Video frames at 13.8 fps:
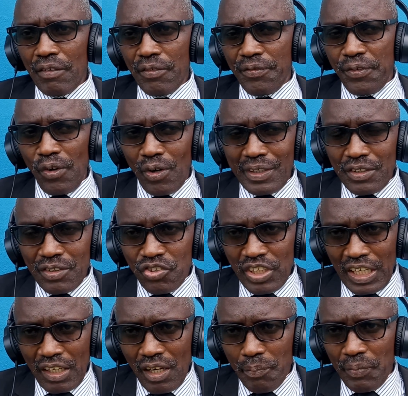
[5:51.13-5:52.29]
for
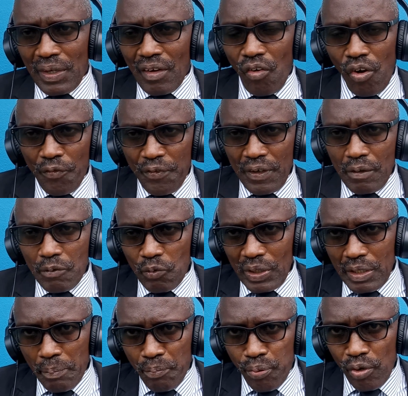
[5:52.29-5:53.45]
Jacob of with
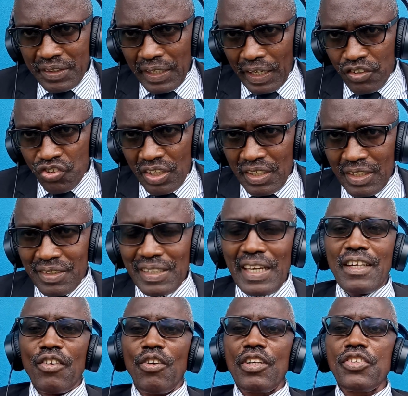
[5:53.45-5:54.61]
the protection that he had
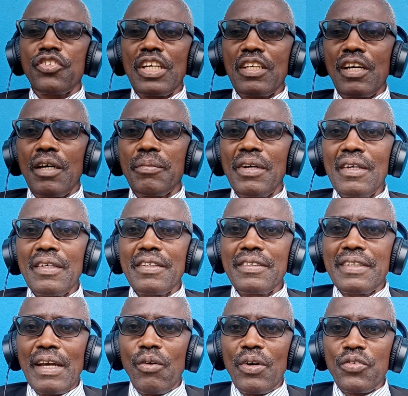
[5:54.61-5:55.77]
around Jacob.
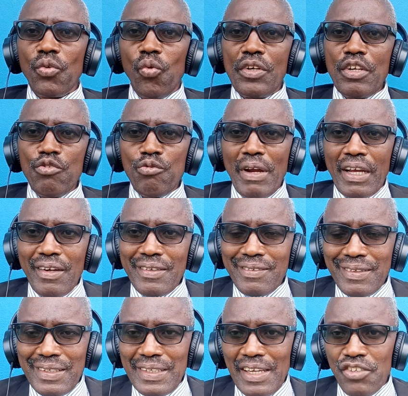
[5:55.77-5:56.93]
There was only
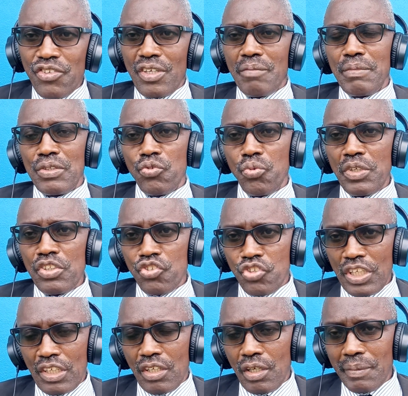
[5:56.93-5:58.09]
reconciliation between
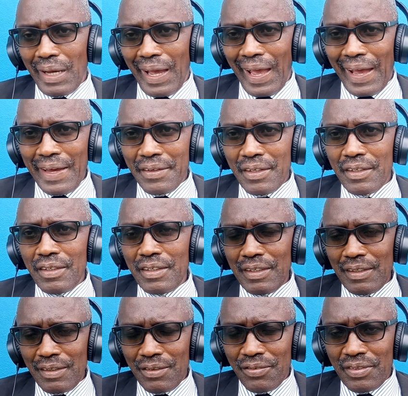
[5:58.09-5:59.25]
Jacob and
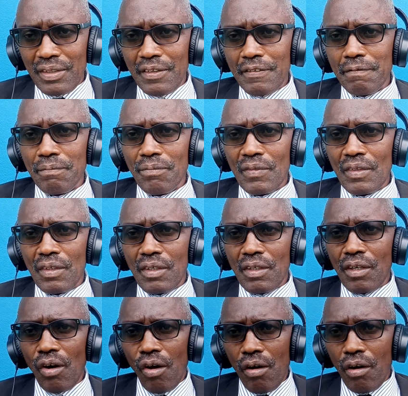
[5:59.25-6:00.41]
his
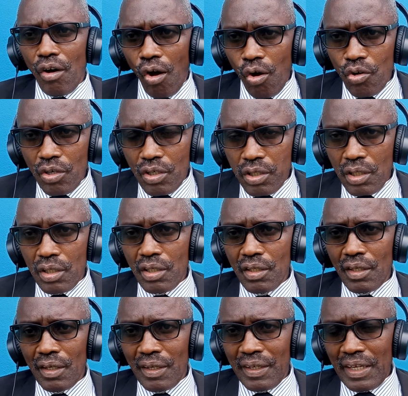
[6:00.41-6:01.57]
uncle
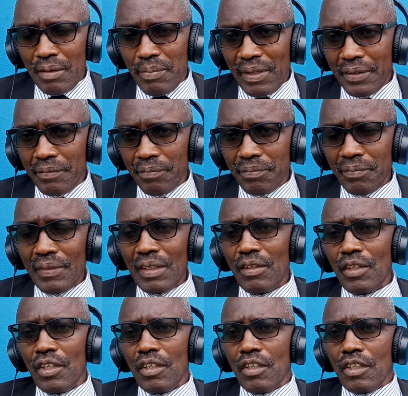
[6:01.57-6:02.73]
Laban.
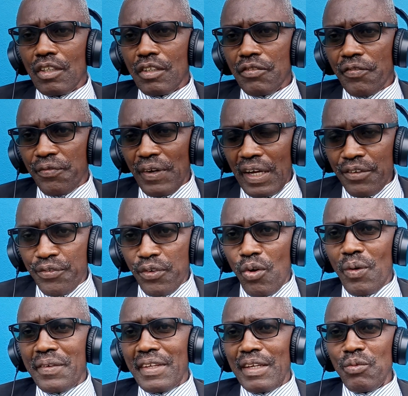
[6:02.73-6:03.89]
Fast
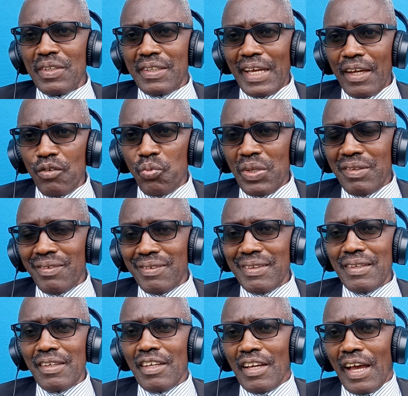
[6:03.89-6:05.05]
forward, and then we
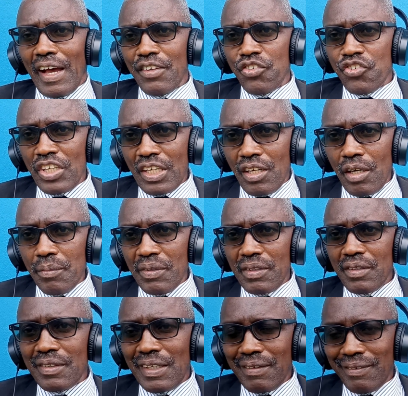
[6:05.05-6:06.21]
see as Jacob
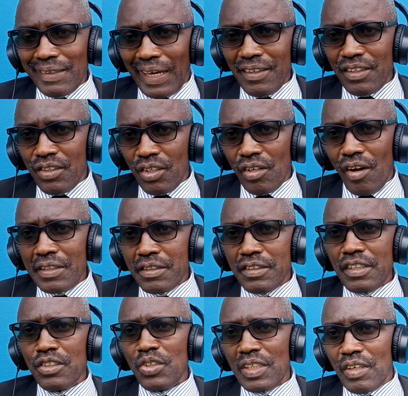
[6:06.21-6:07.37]
decided to
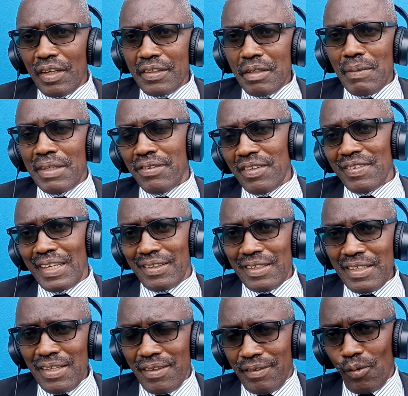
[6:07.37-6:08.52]
continue, he got the message that
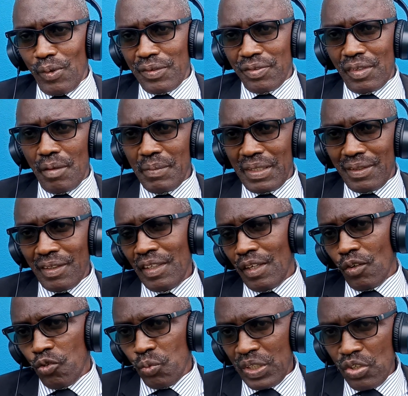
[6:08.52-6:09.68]
Esau was coming.
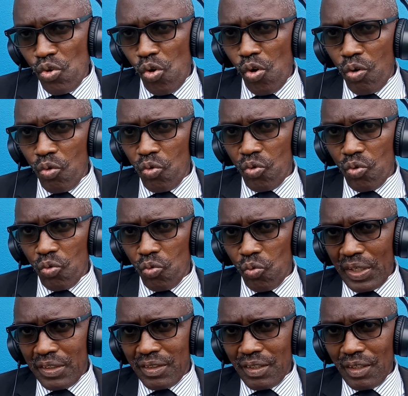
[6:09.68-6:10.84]
We know
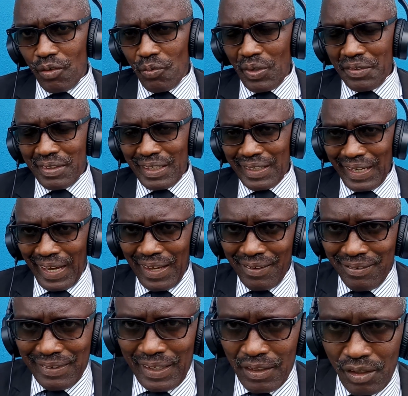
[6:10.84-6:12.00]
what was the
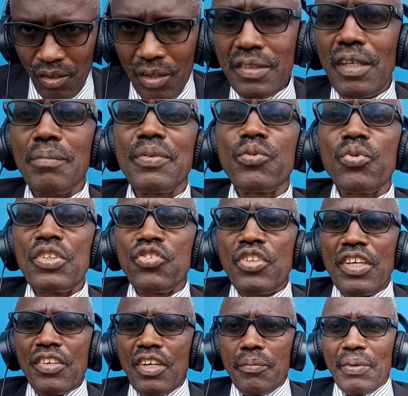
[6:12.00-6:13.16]
last encounter between
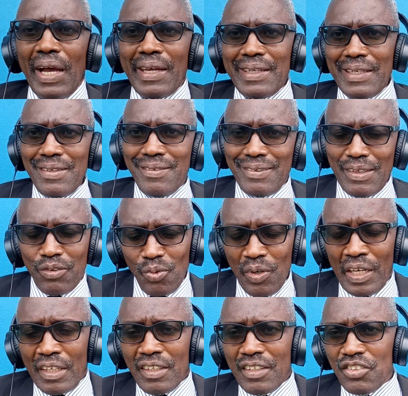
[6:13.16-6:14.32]
Jacob and Esau. So
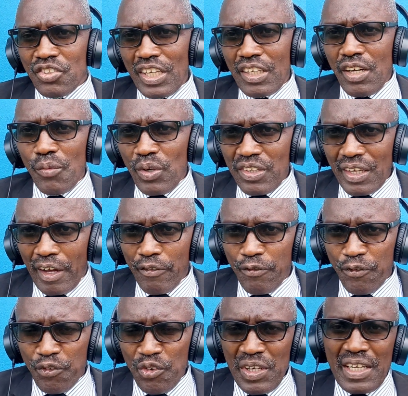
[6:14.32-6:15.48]
Jacob was
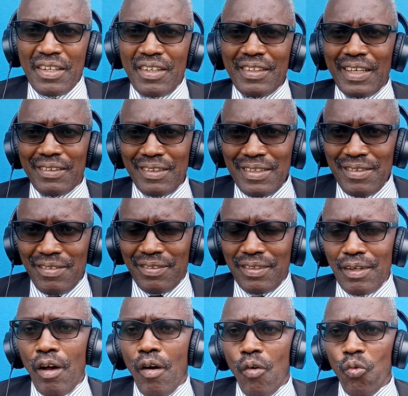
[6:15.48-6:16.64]
afraid that
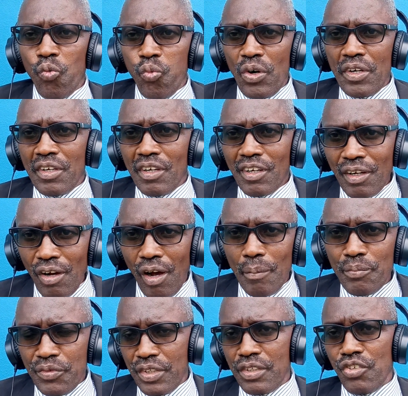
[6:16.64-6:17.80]
Esau would come
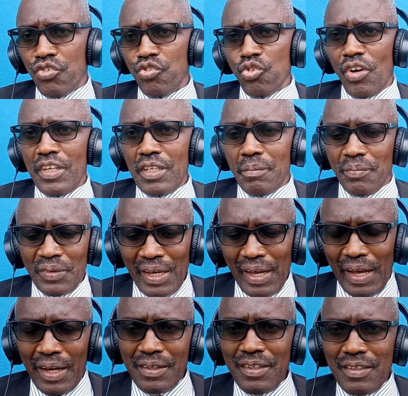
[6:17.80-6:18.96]
to destroy him.
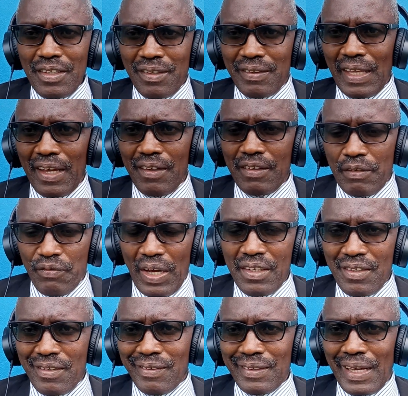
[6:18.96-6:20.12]
And he decided, divided
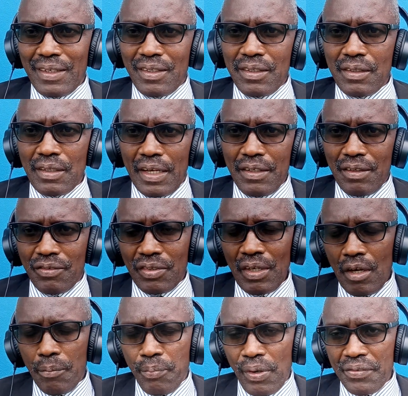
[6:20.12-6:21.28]
his cattle and his
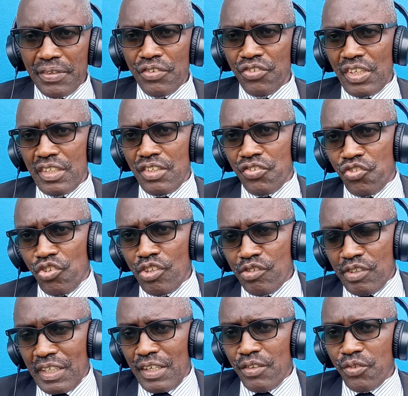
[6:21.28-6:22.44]
possession, his
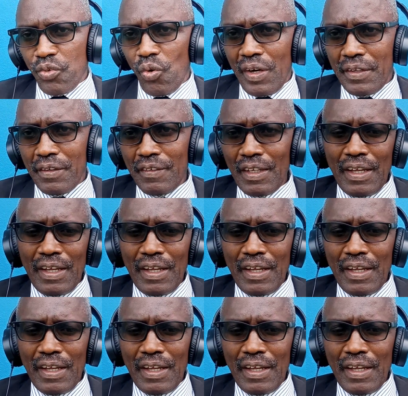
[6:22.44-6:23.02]
children, and so on,